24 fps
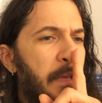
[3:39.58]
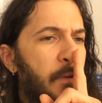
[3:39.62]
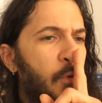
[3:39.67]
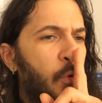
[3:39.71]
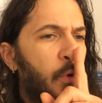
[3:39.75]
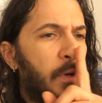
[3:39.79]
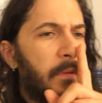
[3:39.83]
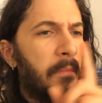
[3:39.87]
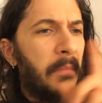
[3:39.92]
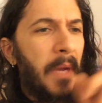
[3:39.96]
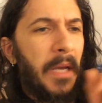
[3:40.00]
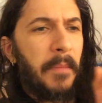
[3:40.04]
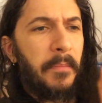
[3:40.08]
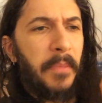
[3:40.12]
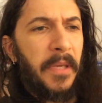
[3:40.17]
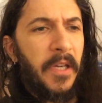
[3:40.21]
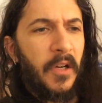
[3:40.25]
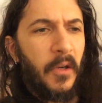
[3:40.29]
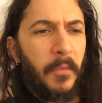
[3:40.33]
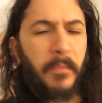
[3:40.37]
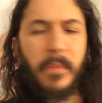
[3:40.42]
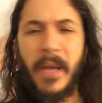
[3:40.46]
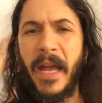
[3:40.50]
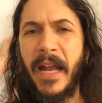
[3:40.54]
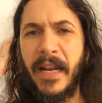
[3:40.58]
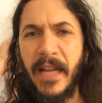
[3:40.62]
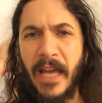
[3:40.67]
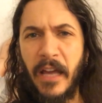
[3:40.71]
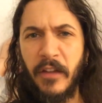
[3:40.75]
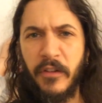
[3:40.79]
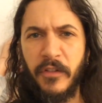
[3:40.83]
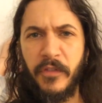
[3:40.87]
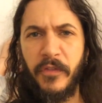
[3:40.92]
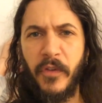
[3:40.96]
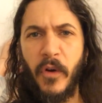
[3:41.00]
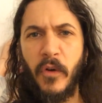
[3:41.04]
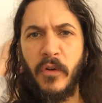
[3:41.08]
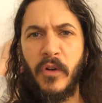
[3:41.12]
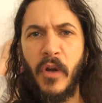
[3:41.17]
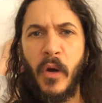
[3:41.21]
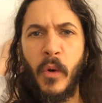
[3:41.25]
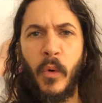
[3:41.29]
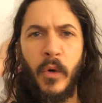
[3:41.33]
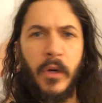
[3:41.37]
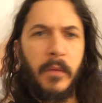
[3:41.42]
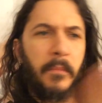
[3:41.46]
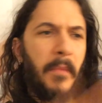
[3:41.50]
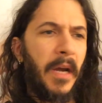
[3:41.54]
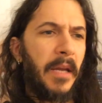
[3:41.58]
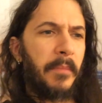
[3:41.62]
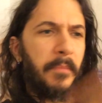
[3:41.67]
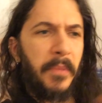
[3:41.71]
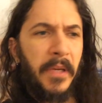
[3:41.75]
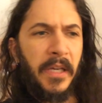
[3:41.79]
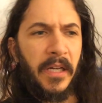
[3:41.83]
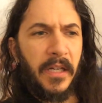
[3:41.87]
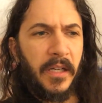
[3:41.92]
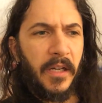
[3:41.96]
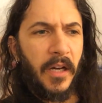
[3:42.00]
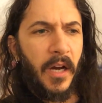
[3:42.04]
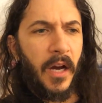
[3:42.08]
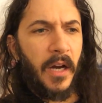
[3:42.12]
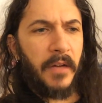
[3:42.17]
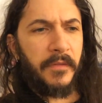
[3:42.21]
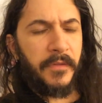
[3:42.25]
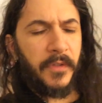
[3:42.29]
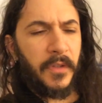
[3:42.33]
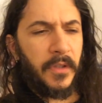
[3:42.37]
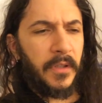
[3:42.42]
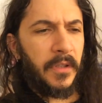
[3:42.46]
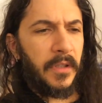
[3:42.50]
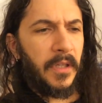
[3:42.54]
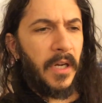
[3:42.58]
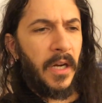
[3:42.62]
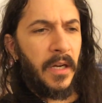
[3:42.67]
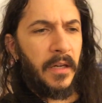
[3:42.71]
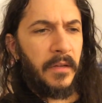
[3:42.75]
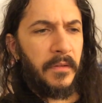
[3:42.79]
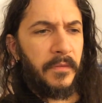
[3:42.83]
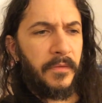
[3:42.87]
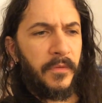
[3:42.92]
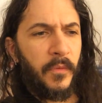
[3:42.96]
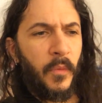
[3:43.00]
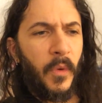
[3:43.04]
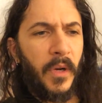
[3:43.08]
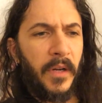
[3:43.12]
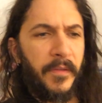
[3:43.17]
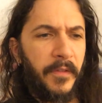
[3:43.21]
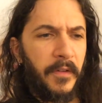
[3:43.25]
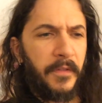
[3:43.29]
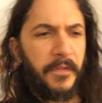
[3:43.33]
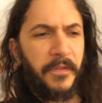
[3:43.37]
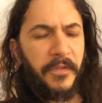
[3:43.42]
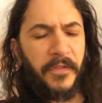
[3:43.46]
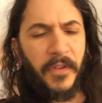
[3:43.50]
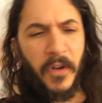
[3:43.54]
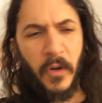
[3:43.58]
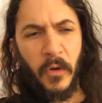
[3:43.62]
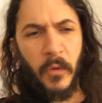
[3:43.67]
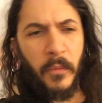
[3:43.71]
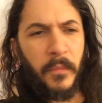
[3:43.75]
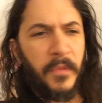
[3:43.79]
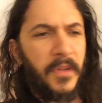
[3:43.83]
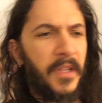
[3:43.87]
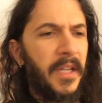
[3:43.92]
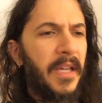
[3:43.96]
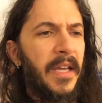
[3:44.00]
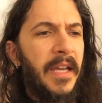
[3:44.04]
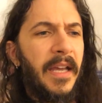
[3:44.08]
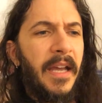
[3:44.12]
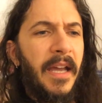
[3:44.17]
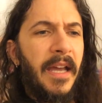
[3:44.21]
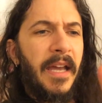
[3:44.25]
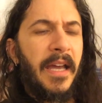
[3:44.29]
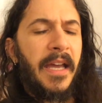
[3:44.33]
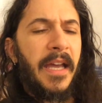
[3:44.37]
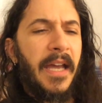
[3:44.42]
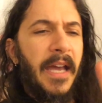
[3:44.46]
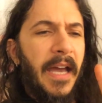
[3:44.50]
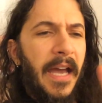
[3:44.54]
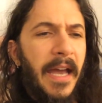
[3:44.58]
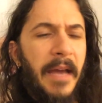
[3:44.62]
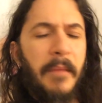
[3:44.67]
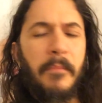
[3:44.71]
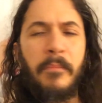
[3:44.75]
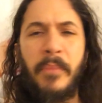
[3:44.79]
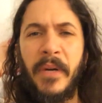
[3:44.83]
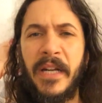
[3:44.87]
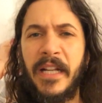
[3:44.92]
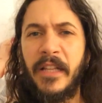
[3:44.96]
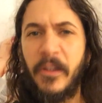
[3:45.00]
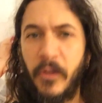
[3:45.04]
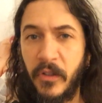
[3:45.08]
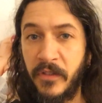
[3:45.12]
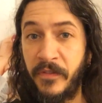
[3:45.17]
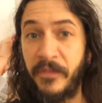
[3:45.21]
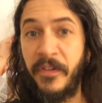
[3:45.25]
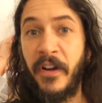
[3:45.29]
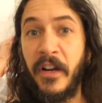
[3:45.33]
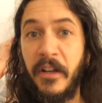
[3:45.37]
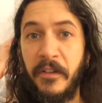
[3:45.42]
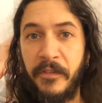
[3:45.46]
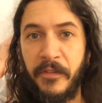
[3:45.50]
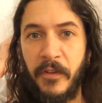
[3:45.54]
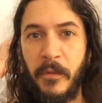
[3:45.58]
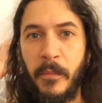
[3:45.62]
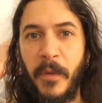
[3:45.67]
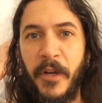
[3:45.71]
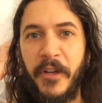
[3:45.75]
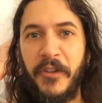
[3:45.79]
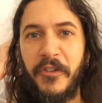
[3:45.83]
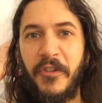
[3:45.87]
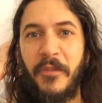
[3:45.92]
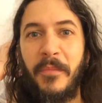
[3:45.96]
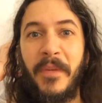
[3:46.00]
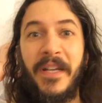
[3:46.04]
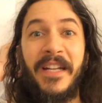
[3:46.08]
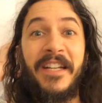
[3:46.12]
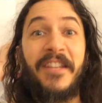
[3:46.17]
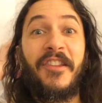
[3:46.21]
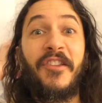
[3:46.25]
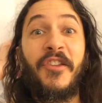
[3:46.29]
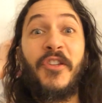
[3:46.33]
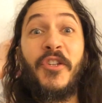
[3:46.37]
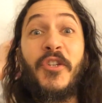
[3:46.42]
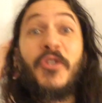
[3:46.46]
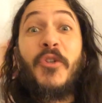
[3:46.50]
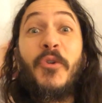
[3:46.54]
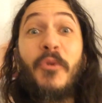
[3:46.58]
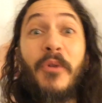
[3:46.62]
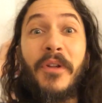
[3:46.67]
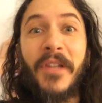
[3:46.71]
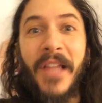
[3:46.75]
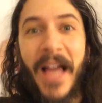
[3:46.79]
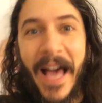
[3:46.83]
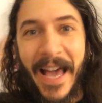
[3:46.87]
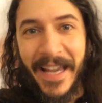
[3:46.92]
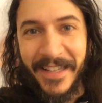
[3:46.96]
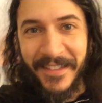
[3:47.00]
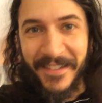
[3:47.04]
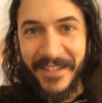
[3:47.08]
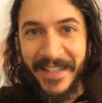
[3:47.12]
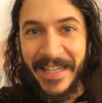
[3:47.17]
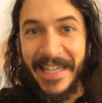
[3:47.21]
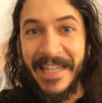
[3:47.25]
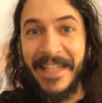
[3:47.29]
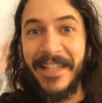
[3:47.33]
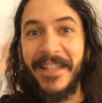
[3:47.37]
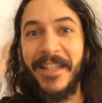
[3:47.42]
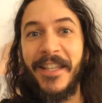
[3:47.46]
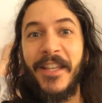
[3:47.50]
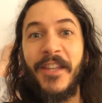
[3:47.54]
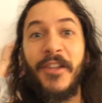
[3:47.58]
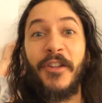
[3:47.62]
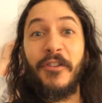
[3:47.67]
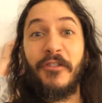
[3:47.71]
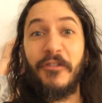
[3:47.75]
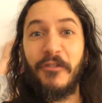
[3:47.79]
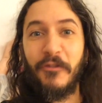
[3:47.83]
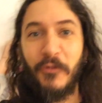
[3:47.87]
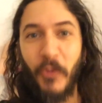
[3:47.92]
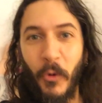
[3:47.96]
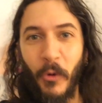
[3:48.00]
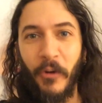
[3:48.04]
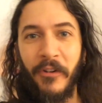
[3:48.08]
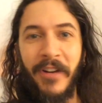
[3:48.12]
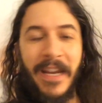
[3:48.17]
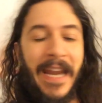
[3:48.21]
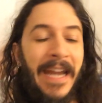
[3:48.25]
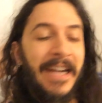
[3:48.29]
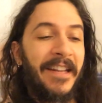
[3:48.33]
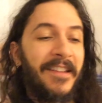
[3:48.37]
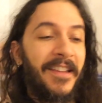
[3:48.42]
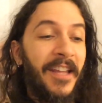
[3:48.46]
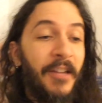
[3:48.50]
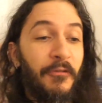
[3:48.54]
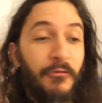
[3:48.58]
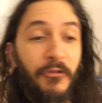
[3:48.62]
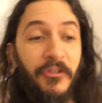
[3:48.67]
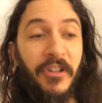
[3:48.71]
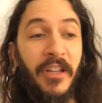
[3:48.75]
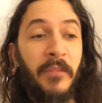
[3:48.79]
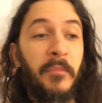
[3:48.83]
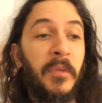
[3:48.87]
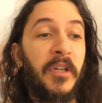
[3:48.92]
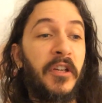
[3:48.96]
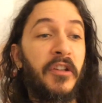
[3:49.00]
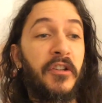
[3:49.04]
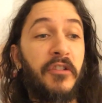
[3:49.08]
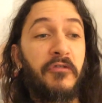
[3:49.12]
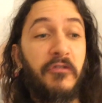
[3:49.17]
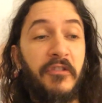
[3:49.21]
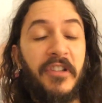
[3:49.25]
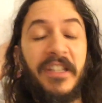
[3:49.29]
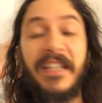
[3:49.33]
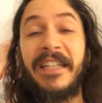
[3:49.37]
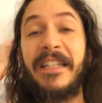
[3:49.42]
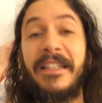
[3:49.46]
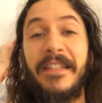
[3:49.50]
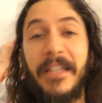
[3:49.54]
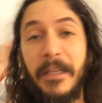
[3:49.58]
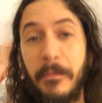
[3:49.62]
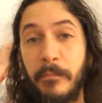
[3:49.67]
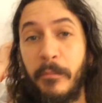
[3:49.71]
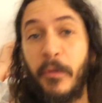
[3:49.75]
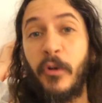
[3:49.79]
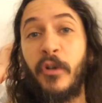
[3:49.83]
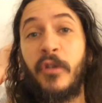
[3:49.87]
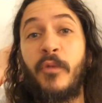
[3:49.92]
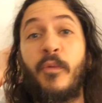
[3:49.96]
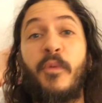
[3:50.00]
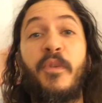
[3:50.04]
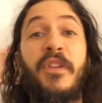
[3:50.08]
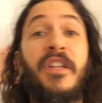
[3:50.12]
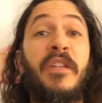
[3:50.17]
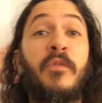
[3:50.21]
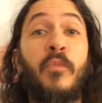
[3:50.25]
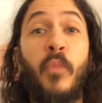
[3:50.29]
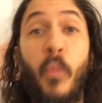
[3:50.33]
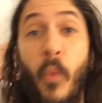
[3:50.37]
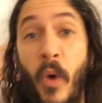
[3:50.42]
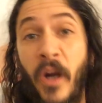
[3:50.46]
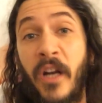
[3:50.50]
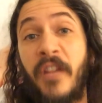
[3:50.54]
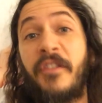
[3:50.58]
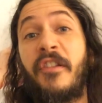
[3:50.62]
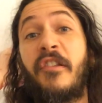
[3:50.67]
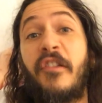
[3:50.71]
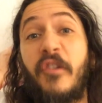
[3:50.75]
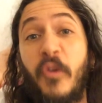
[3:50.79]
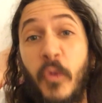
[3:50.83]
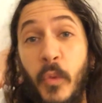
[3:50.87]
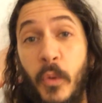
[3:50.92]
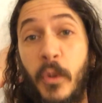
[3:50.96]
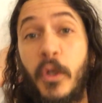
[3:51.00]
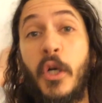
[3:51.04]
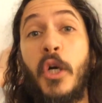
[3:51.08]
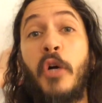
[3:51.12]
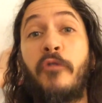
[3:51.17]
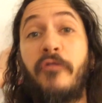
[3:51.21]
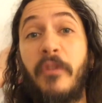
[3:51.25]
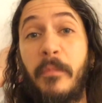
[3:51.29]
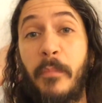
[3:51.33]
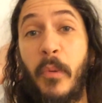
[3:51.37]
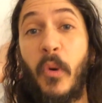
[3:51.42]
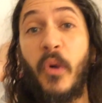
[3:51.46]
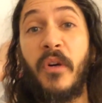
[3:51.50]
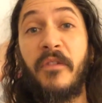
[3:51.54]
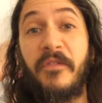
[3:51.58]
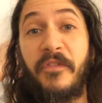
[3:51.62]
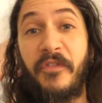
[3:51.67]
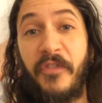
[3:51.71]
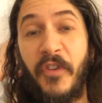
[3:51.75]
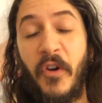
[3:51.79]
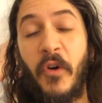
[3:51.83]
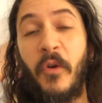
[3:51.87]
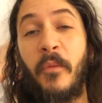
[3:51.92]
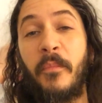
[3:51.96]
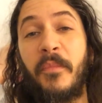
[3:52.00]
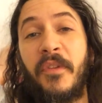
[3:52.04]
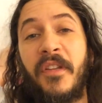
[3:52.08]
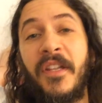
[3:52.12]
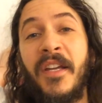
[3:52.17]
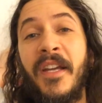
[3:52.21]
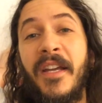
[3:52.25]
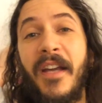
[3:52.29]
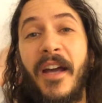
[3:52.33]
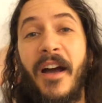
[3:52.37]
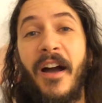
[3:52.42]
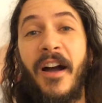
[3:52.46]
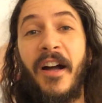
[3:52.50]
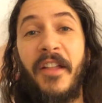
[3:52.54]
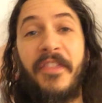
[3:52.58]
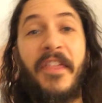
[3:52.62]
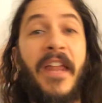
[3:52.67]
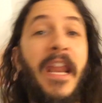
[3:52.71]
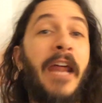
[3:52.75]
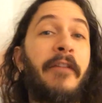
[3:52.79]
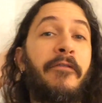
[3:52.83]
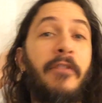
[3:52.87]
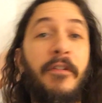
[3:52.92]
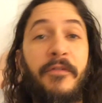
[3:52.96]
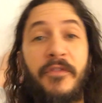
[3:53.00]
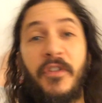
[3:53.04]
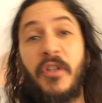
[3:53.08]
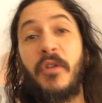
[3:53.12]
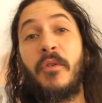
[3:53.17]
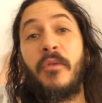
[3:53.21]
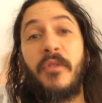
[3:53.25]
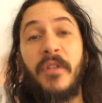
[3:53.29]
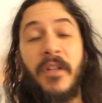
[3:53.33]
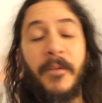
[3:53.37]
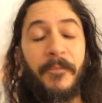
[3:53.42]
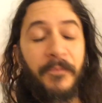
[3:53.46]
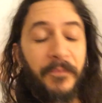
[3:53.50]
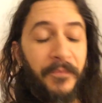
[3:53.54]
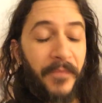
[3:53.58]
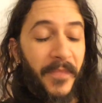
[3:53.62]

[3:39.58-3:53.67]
Or it might be her penthouse photo, or it might be a cover of one of her films. But it looked very familiar to me, and it's utilized in the story. And it's interesting because Christina Lindbergh was in one of the Schoolgirl Report films that I reviewed